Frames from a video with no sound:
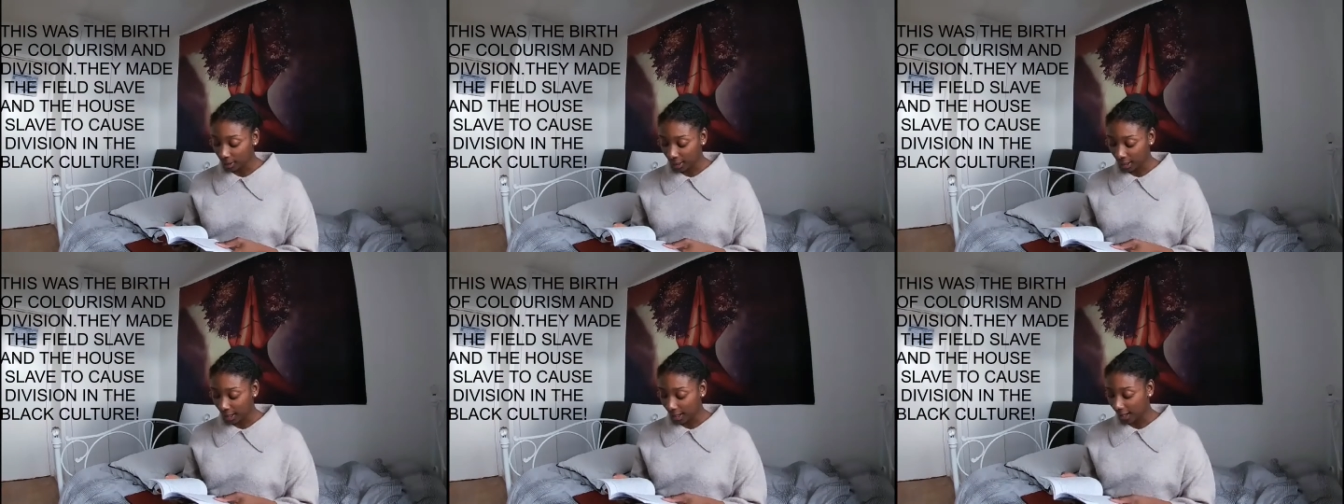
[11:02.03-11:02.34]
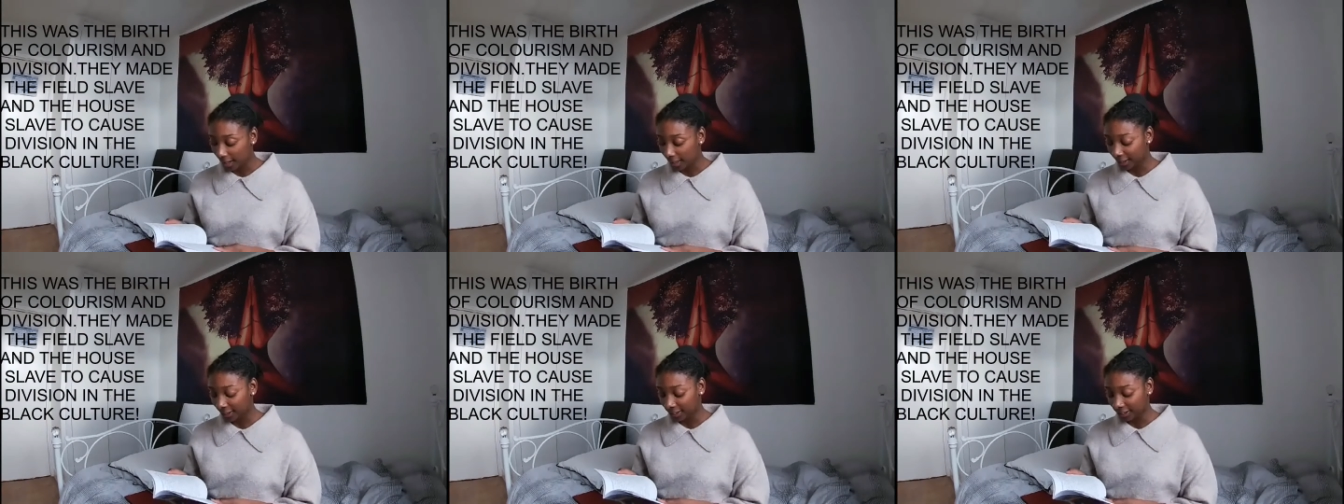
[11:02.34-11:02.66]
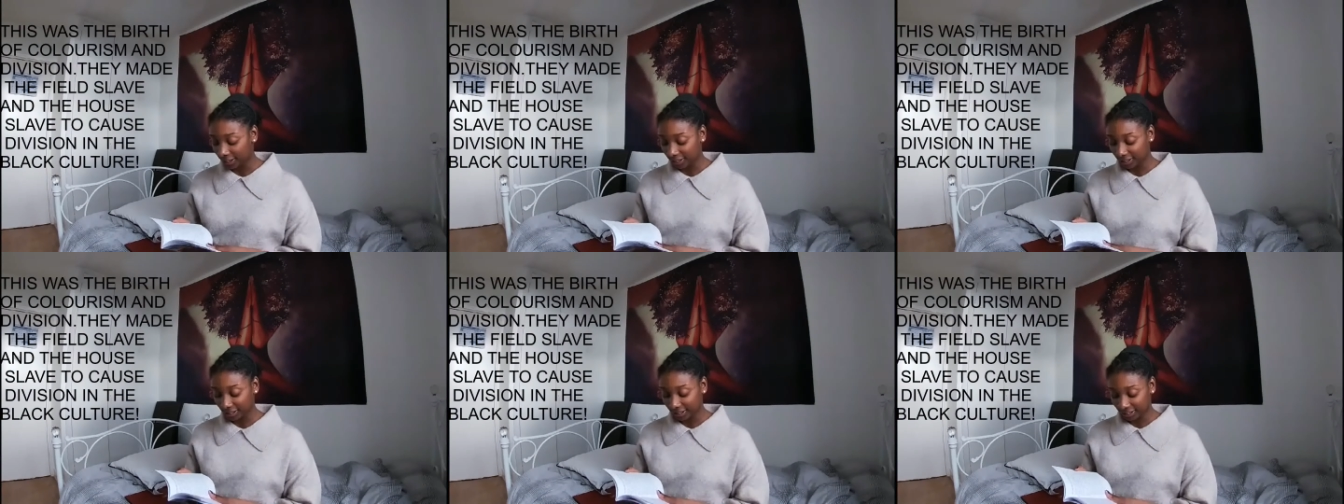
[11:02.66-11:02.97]
I
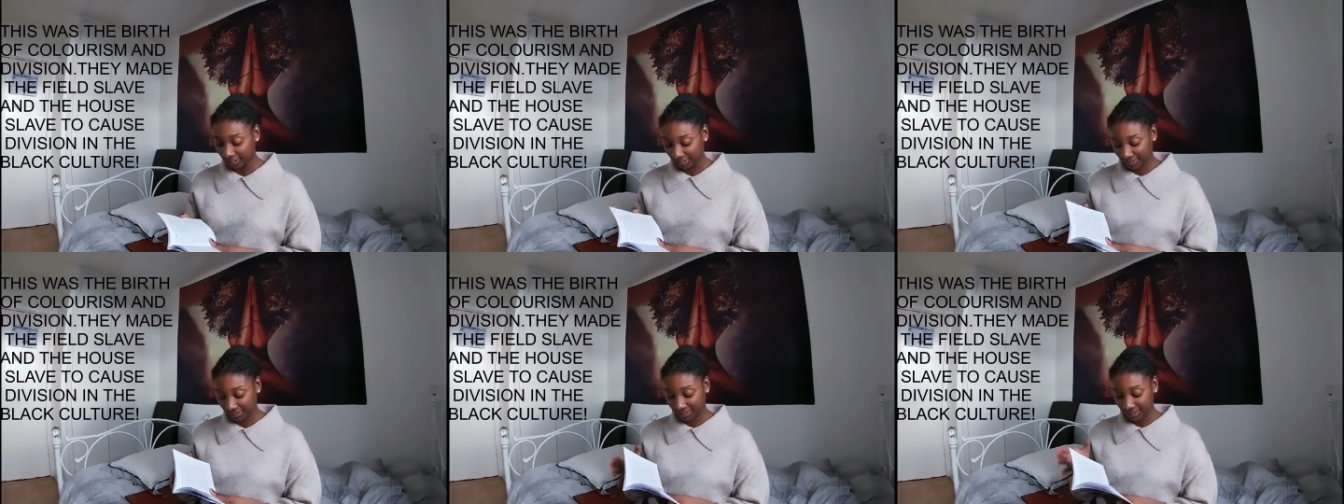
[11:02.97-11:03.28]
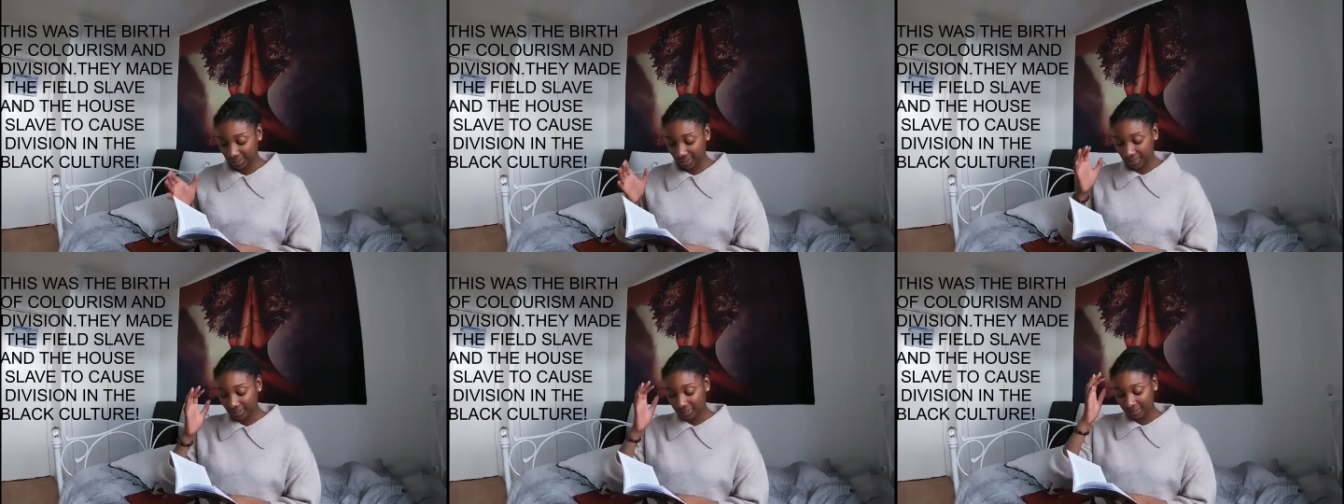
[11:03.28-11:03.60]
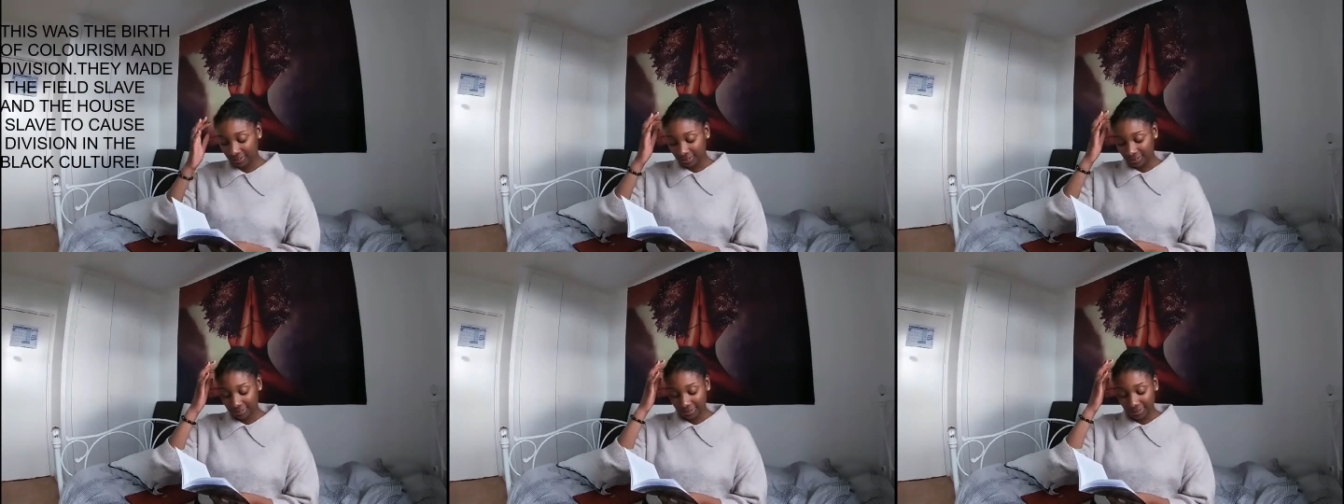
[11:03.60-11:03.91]
don't
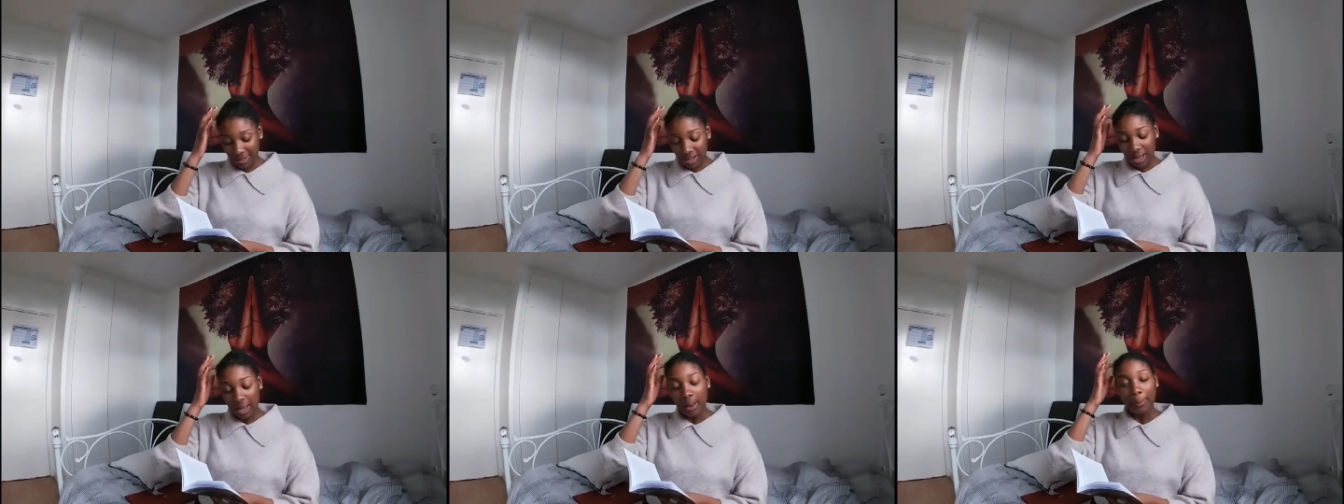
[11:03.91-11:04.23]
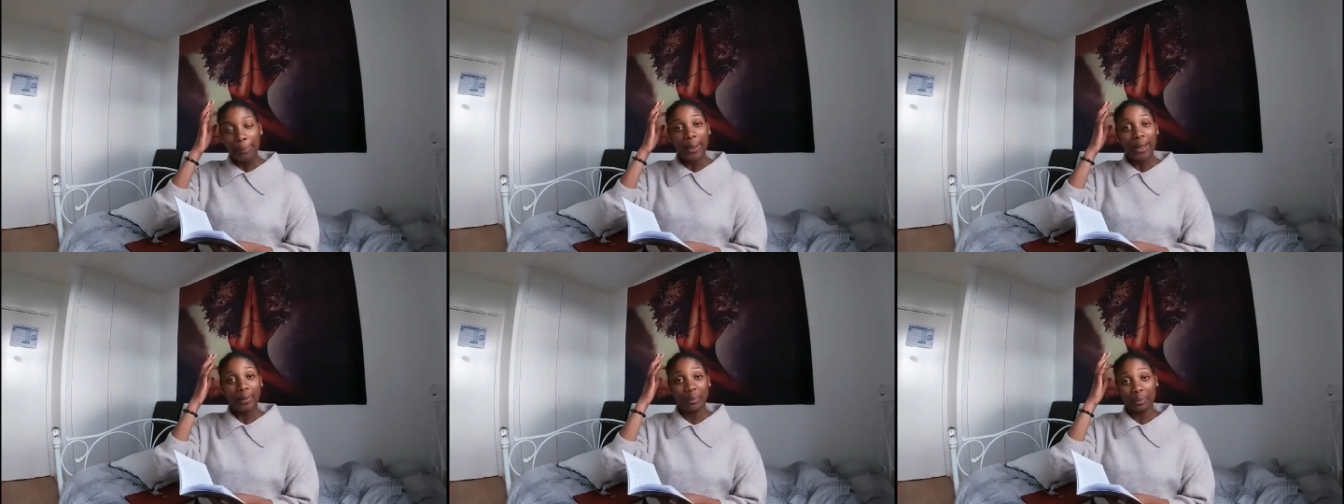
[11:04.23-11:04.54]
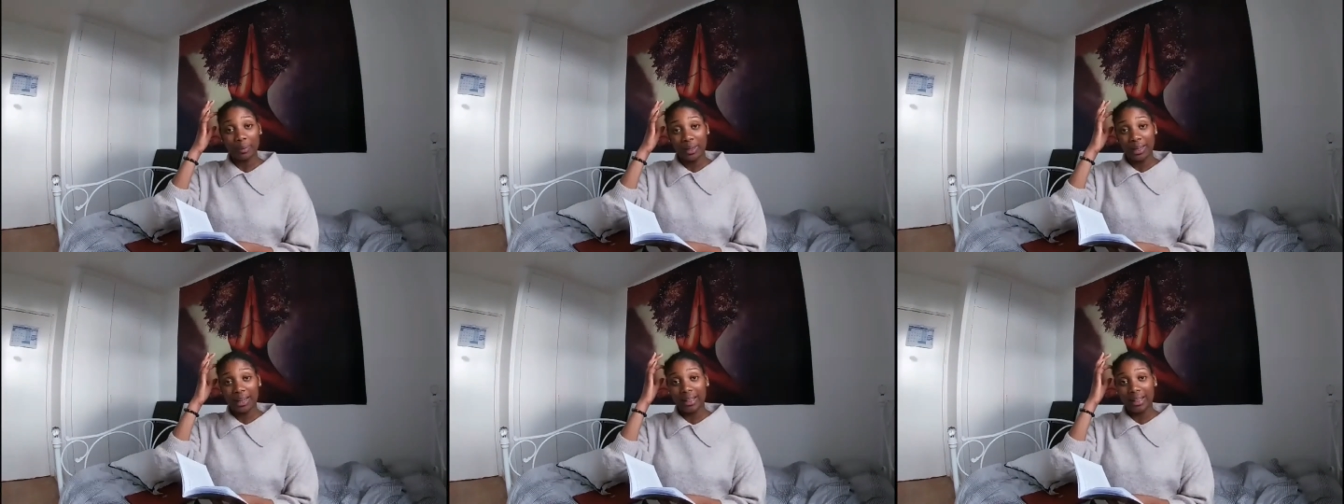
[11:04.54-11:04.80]
know. By the way,